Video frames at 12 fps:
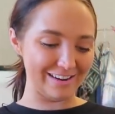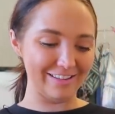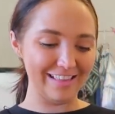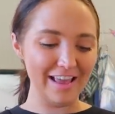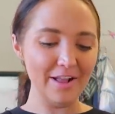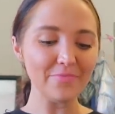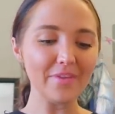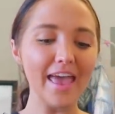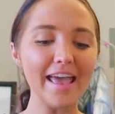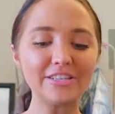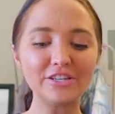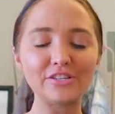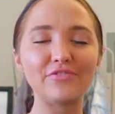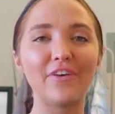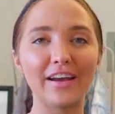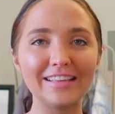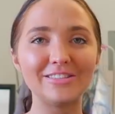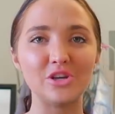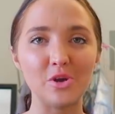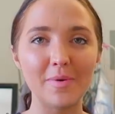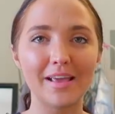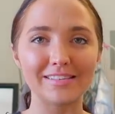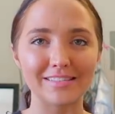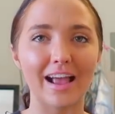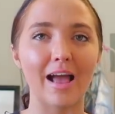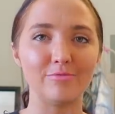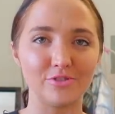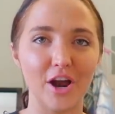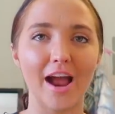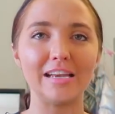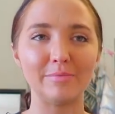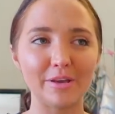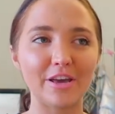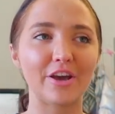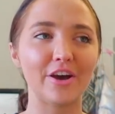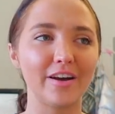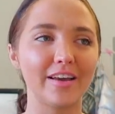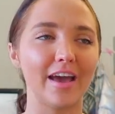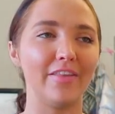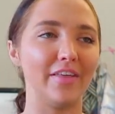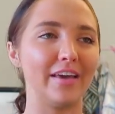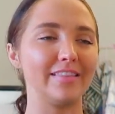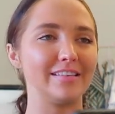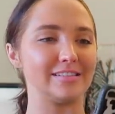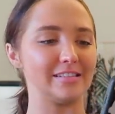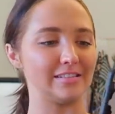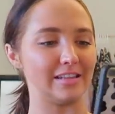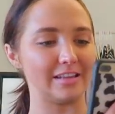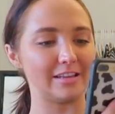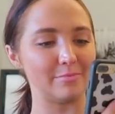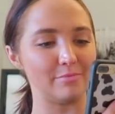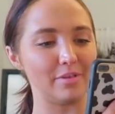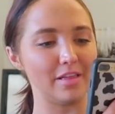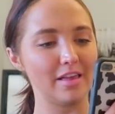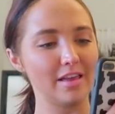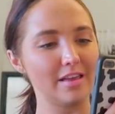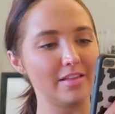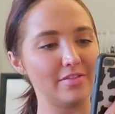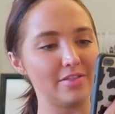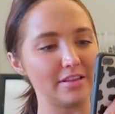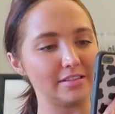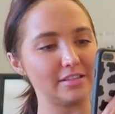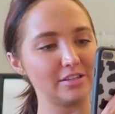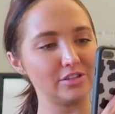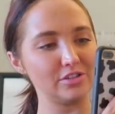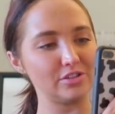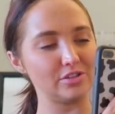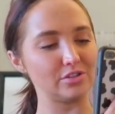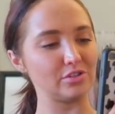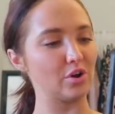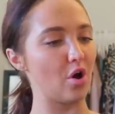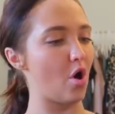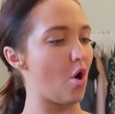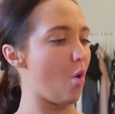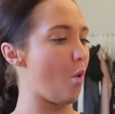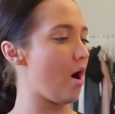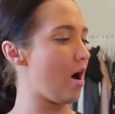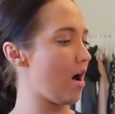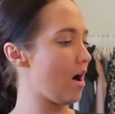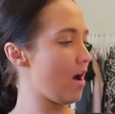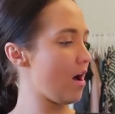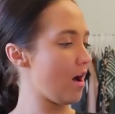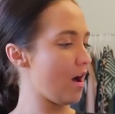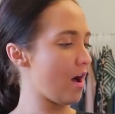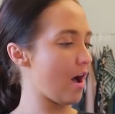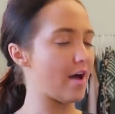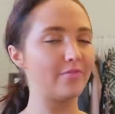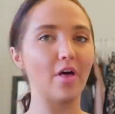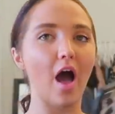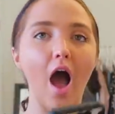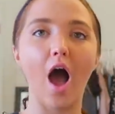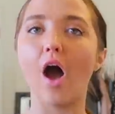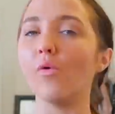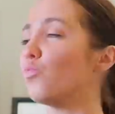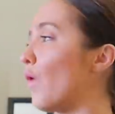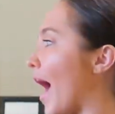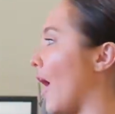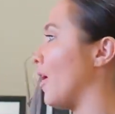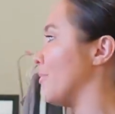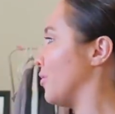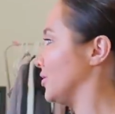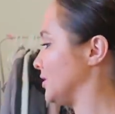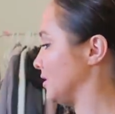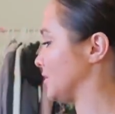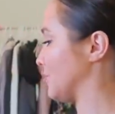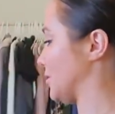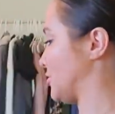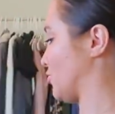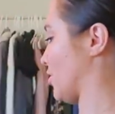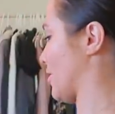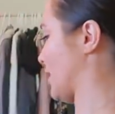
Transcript: literally, it's just funny too because like I'm trying to be a cook and like this is like, this is so, wow, I'm posting this to my story